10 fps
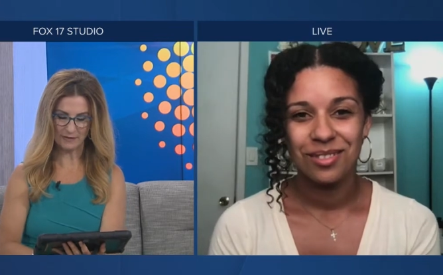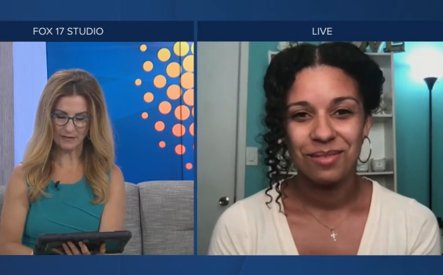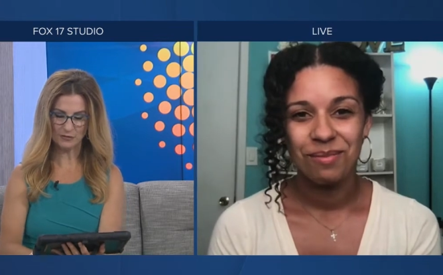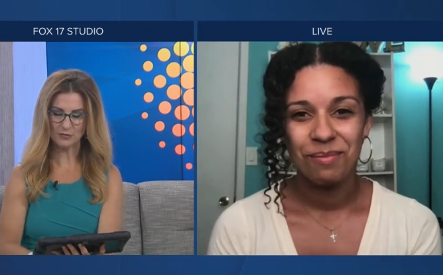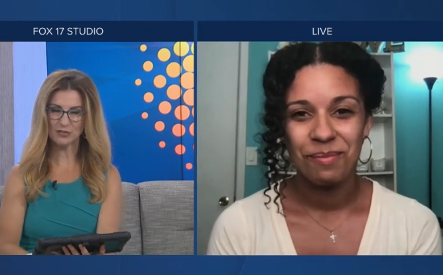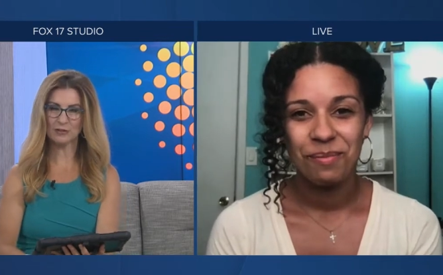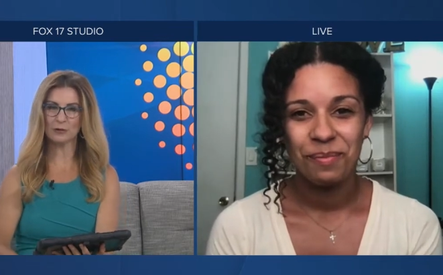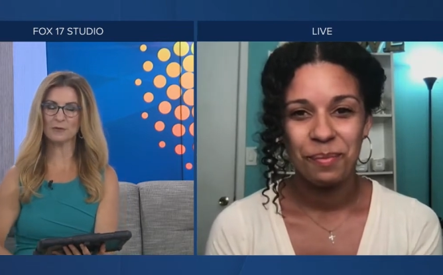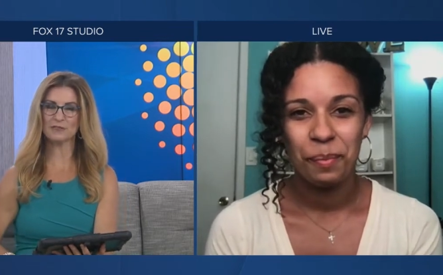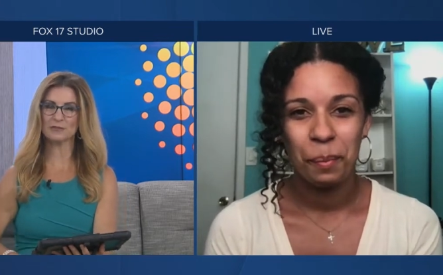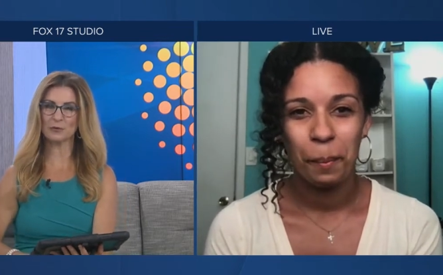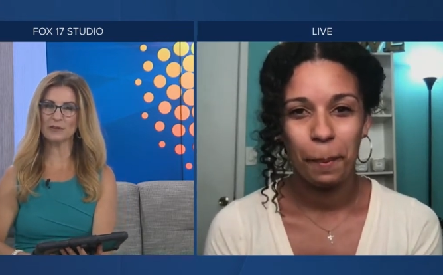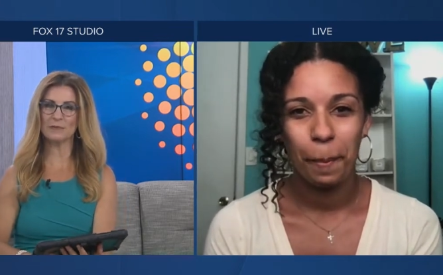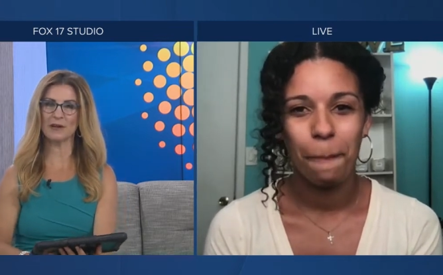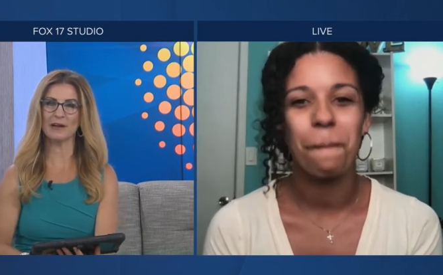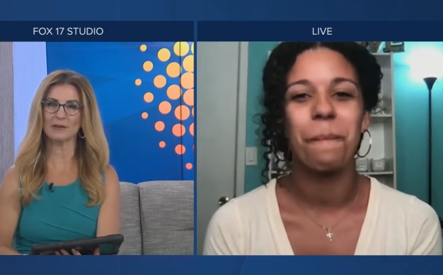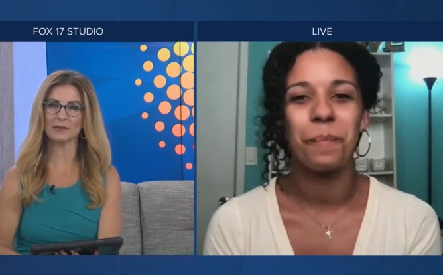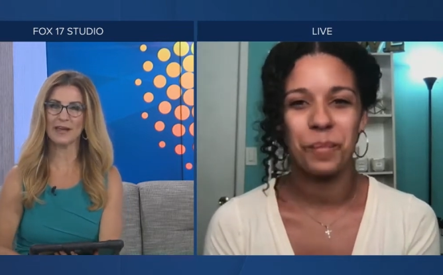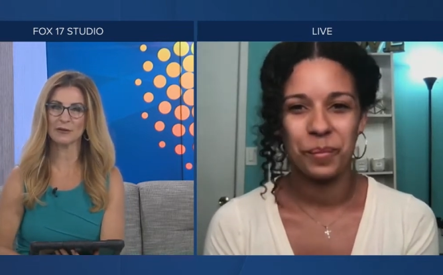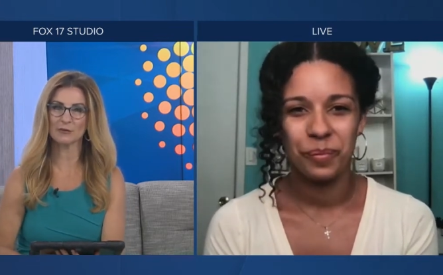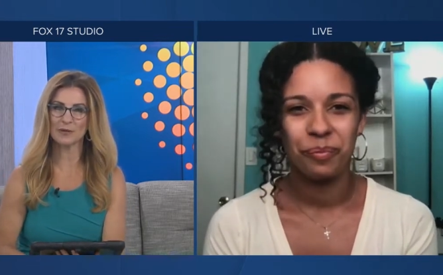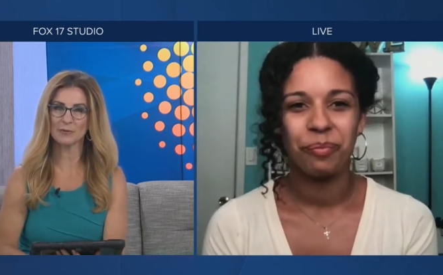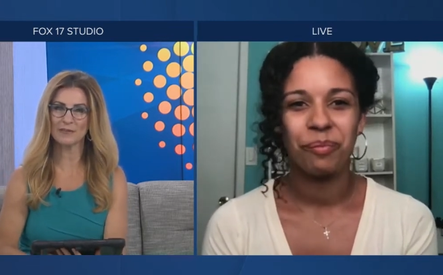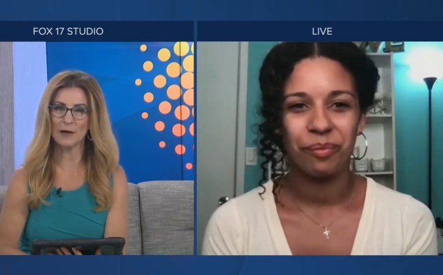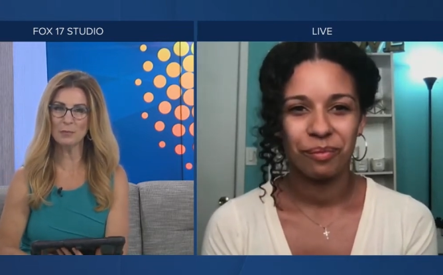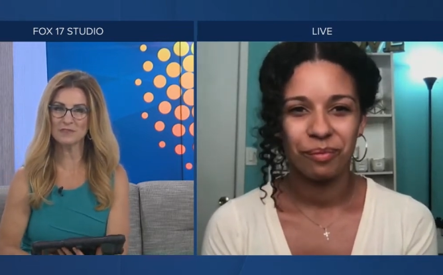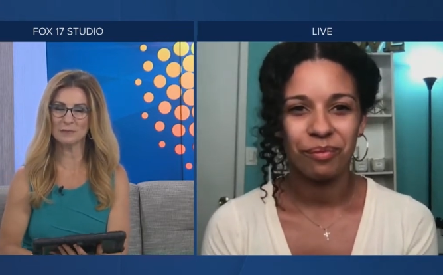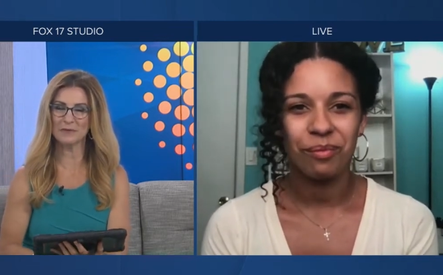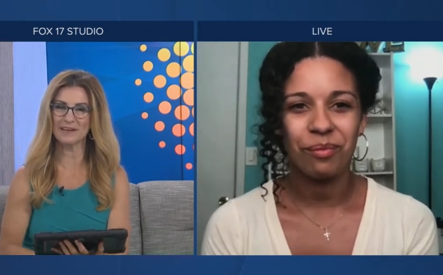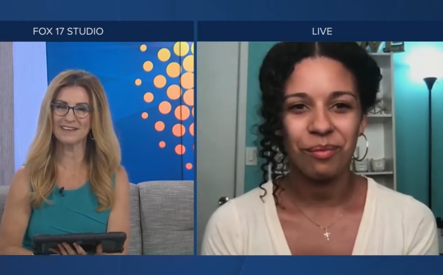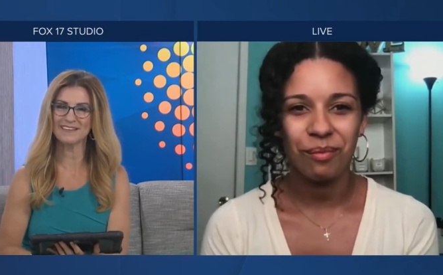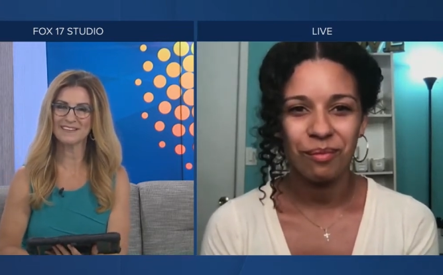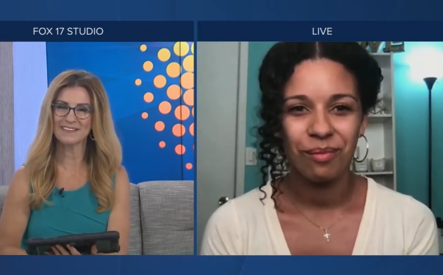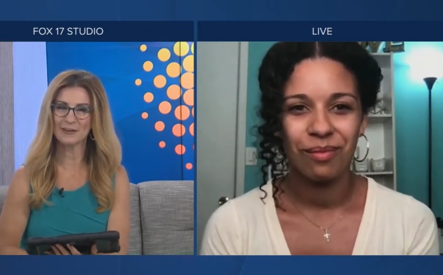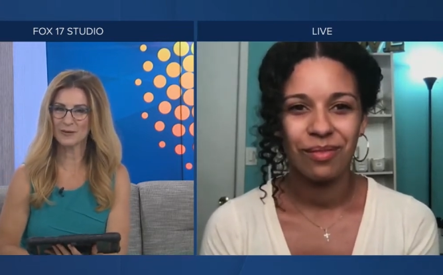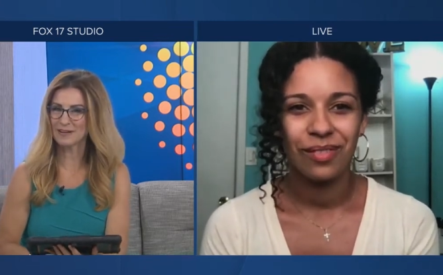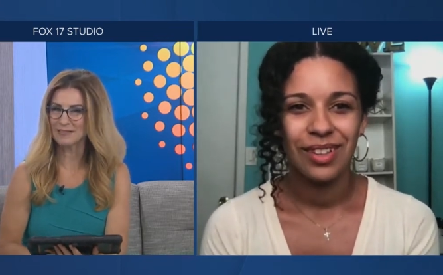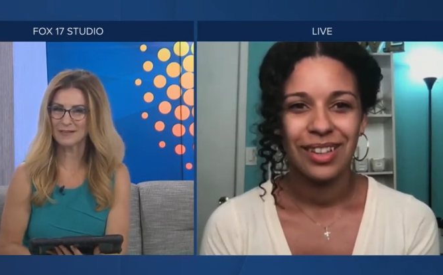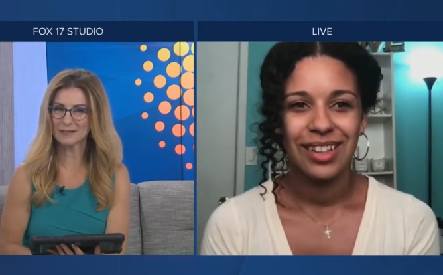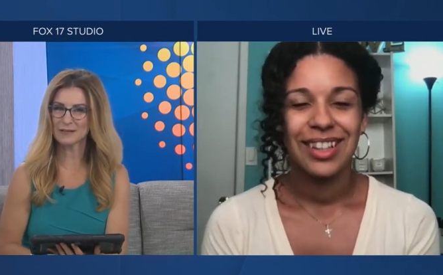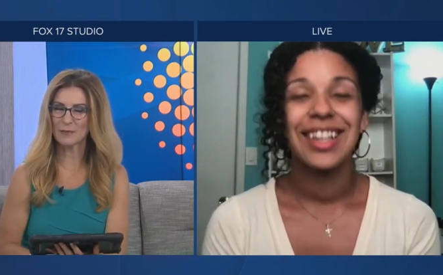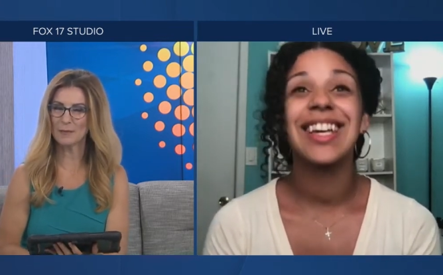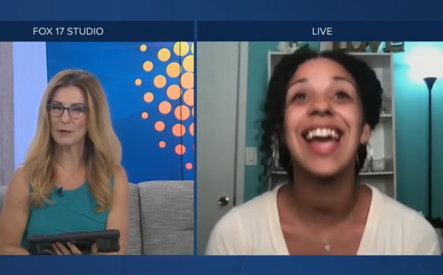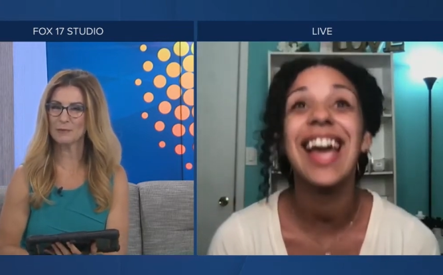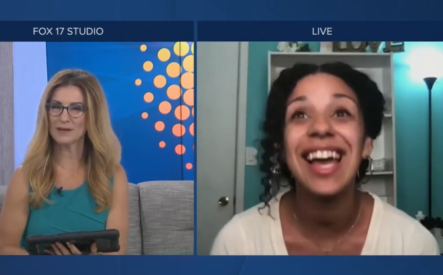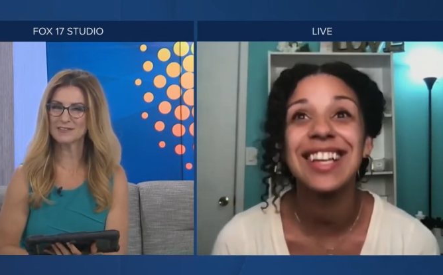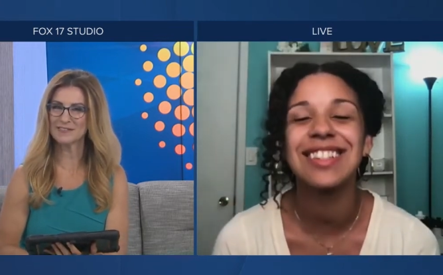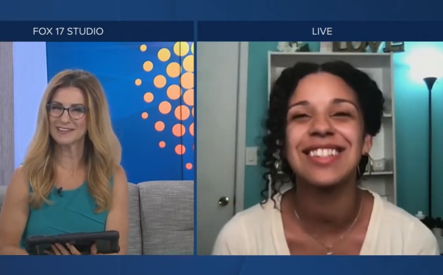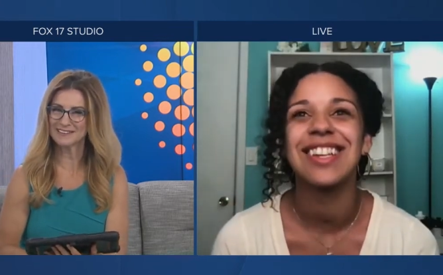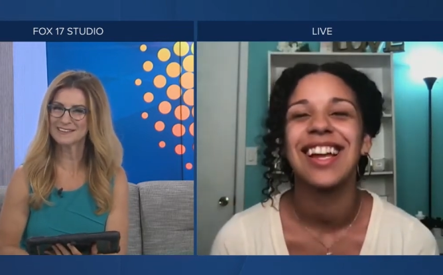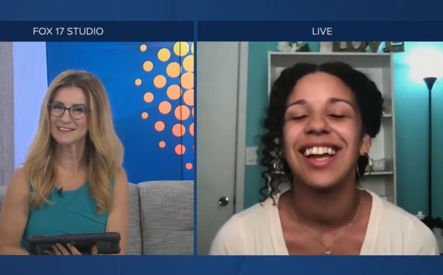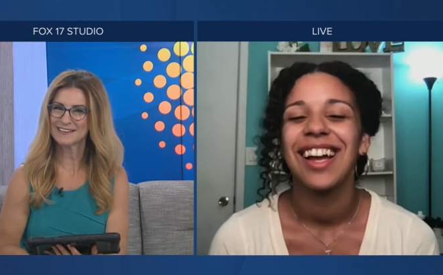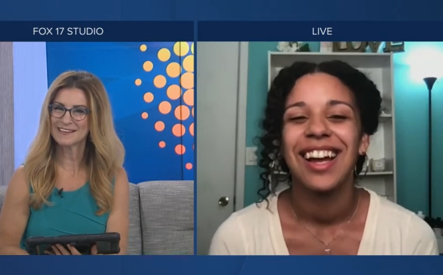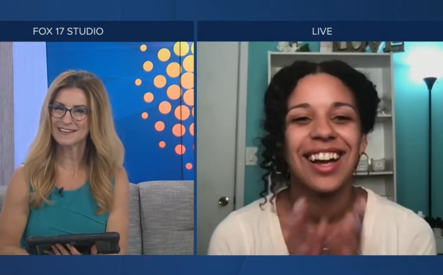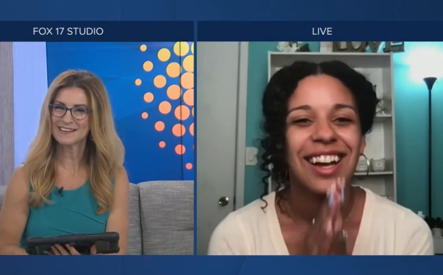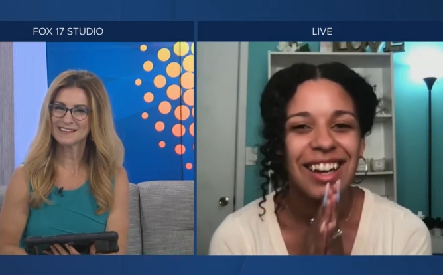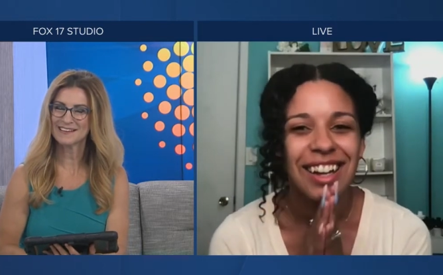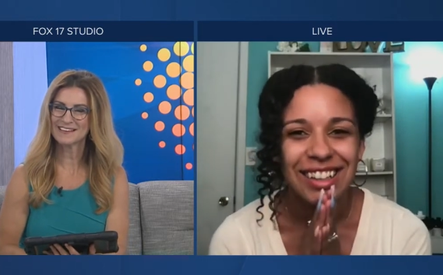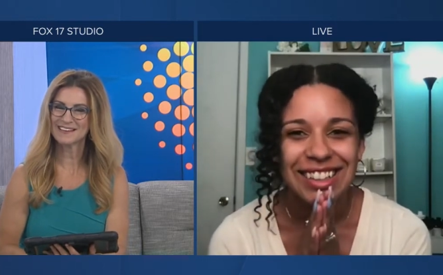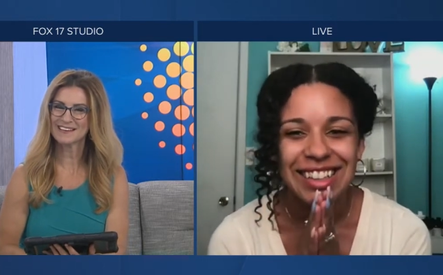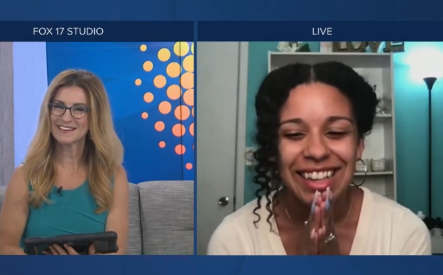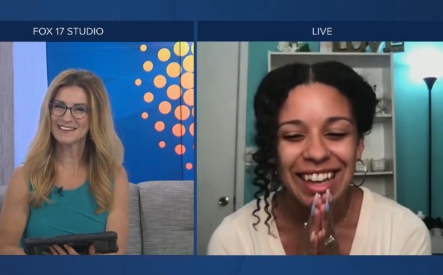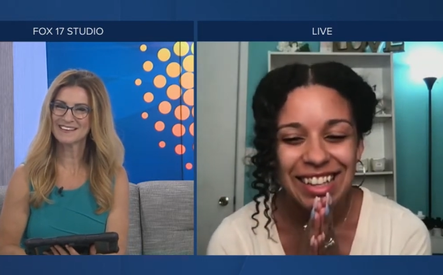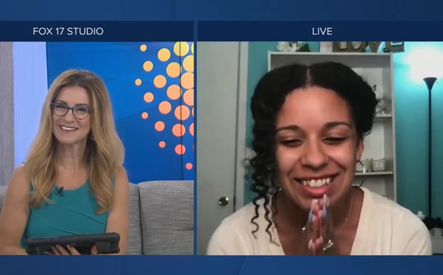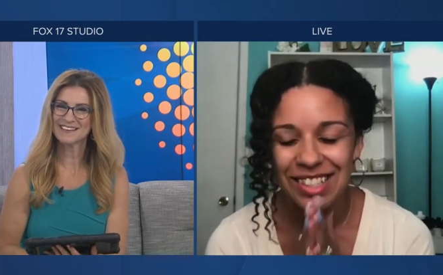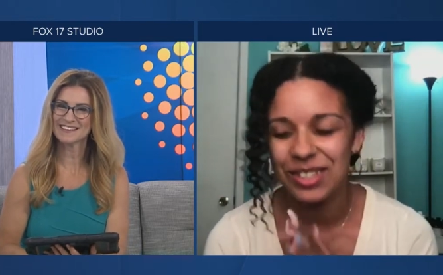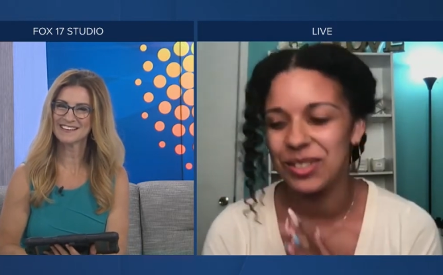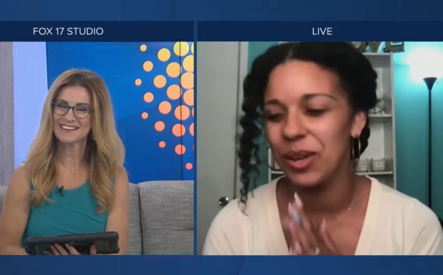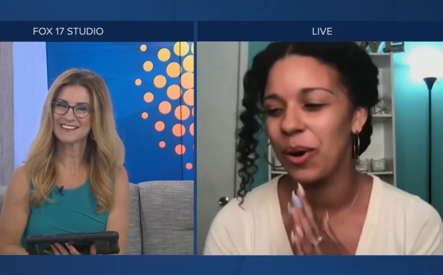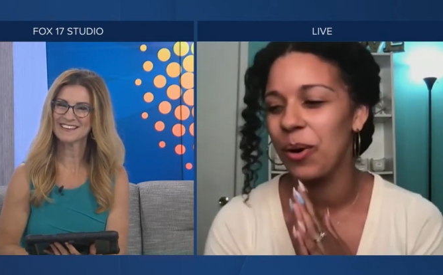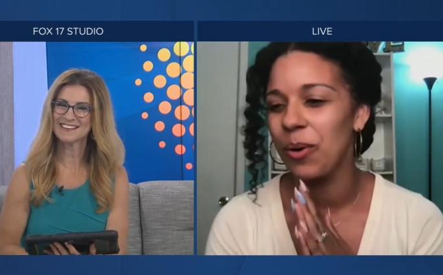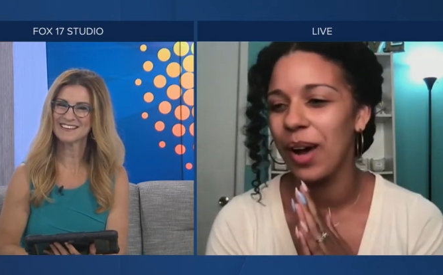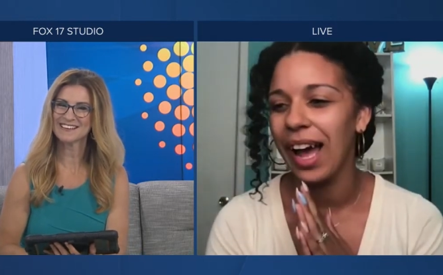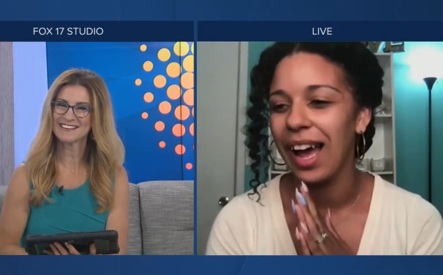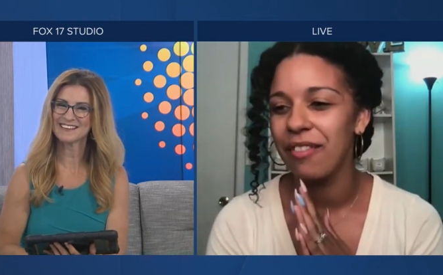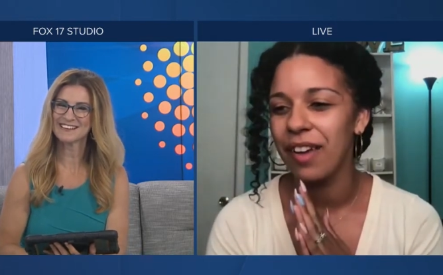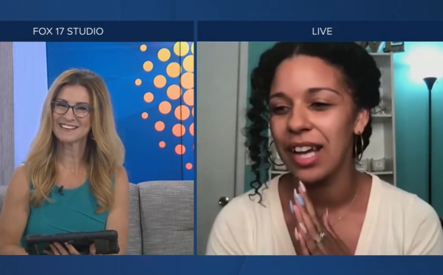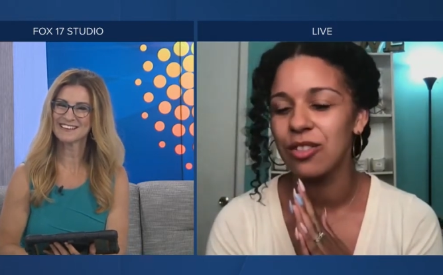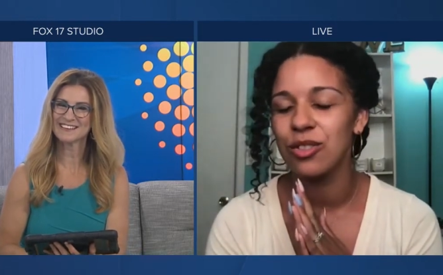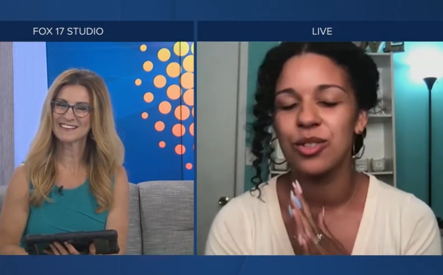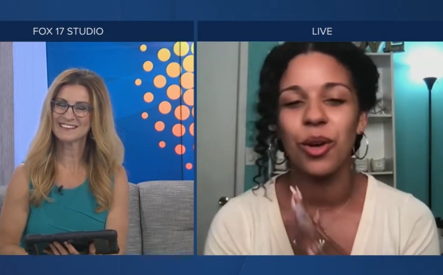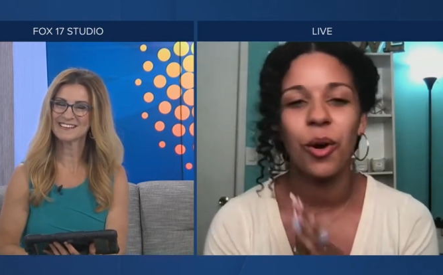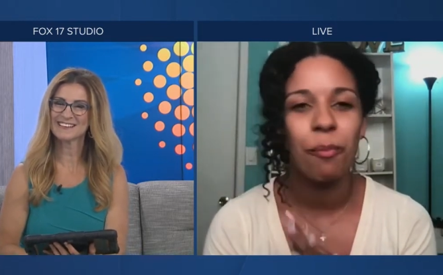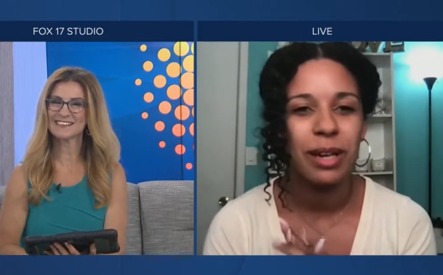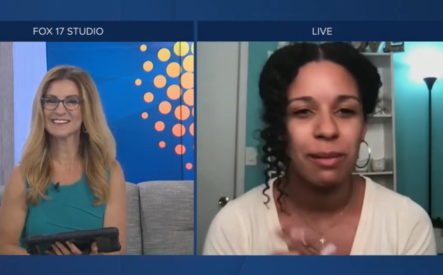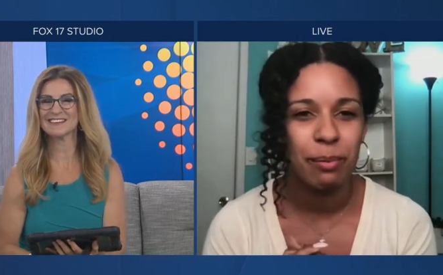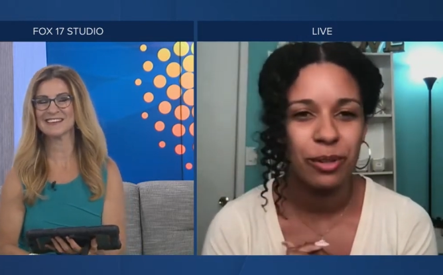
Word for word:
Speaker 1: light, so share a little bit story about how your candles maybe have helped somebody or anything that's come yeah. about because of it.
Speaker 2: Yes. So I've had so many people